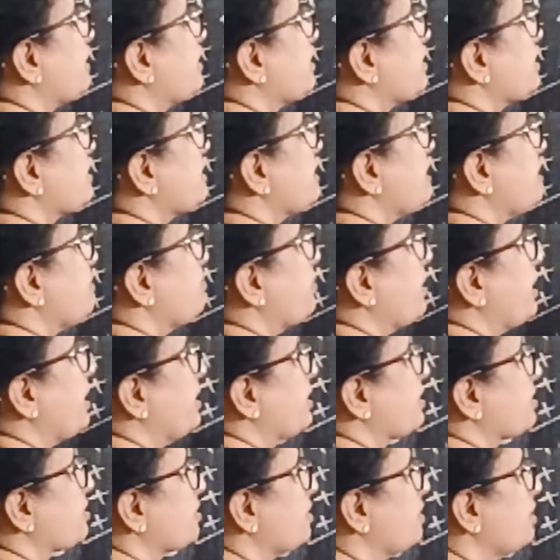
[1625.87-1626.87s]
this, E
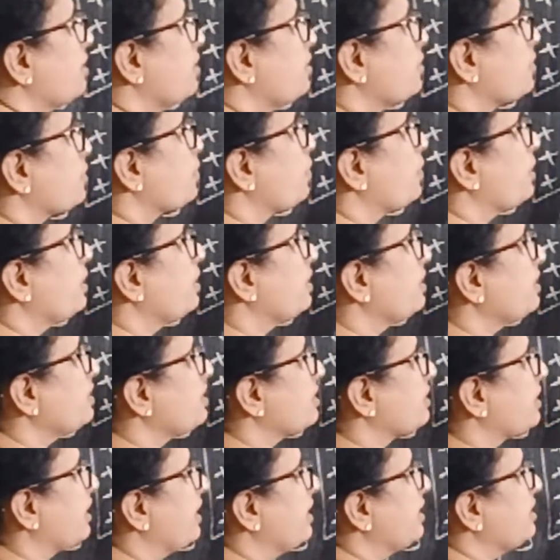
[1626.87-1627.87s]
minus. So in
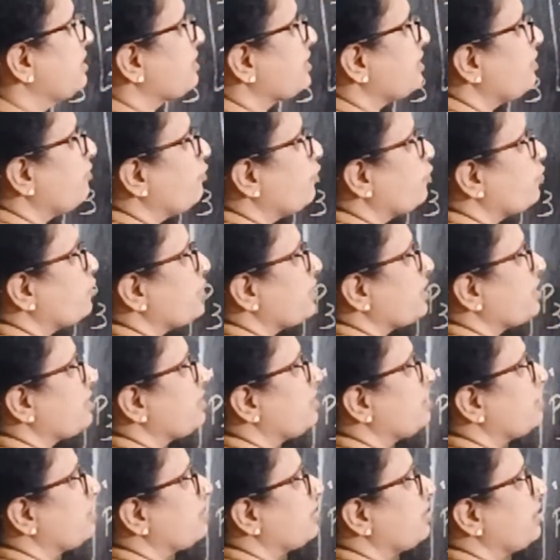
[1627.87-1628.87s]
this case, if you
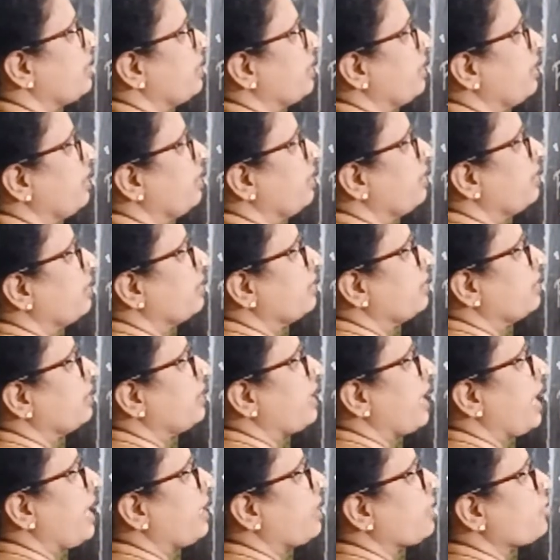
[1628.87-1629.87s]
just see, the
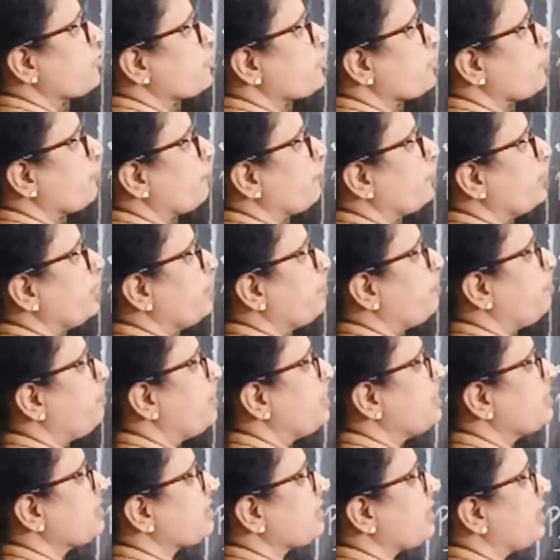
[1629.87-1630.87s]
direction of E
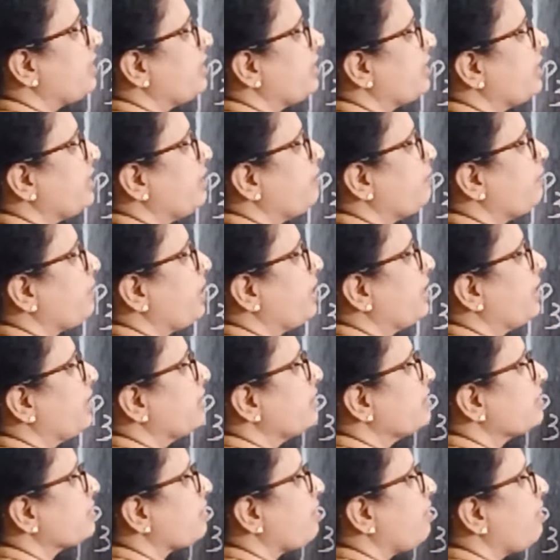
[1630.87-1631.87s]
plus and E
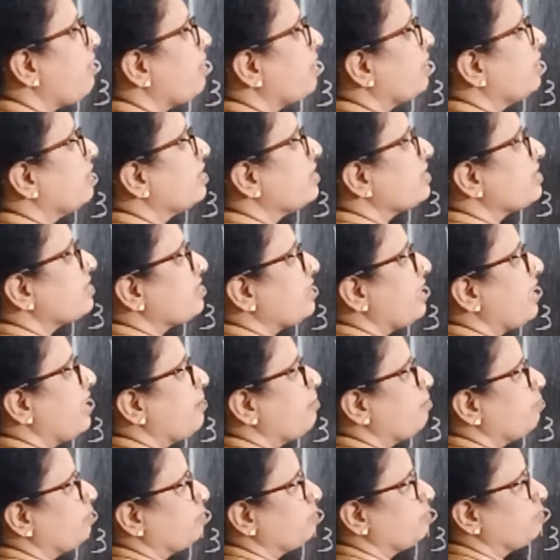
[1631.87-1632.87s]
minus are in the
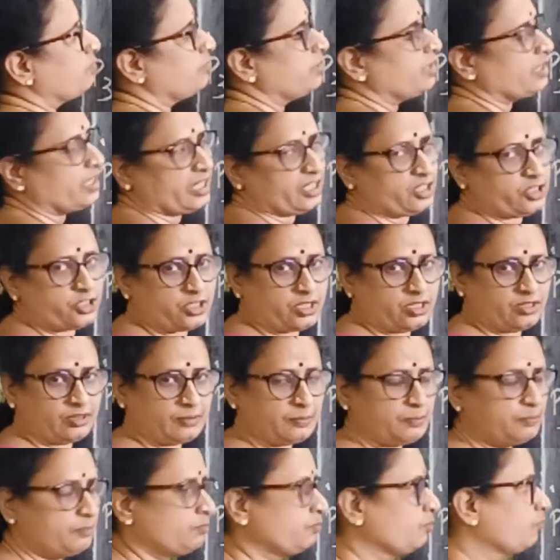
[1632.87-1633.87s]
same direction.
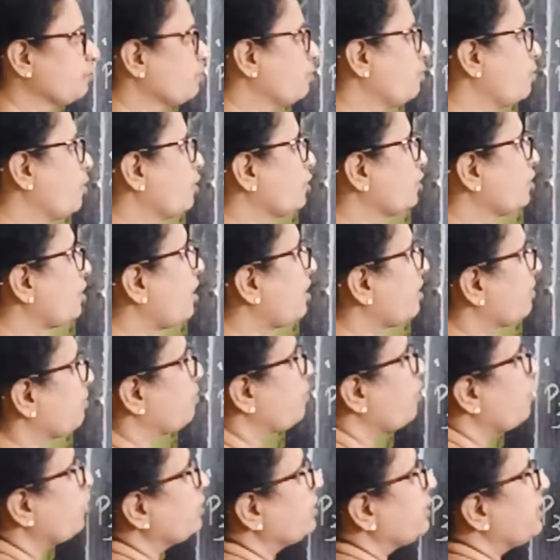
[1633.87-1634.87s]

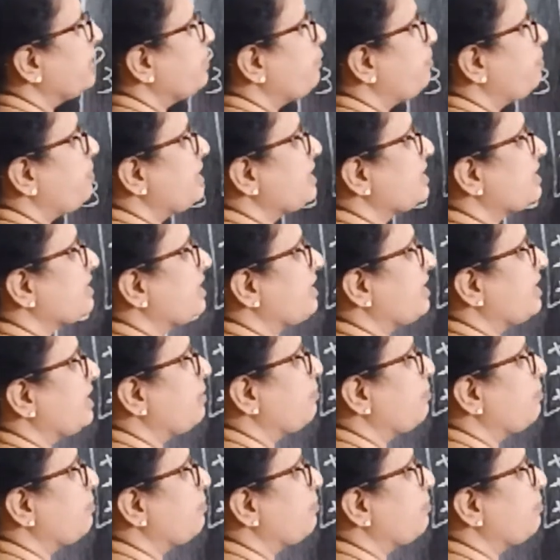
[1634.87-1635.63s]
Both E plus and E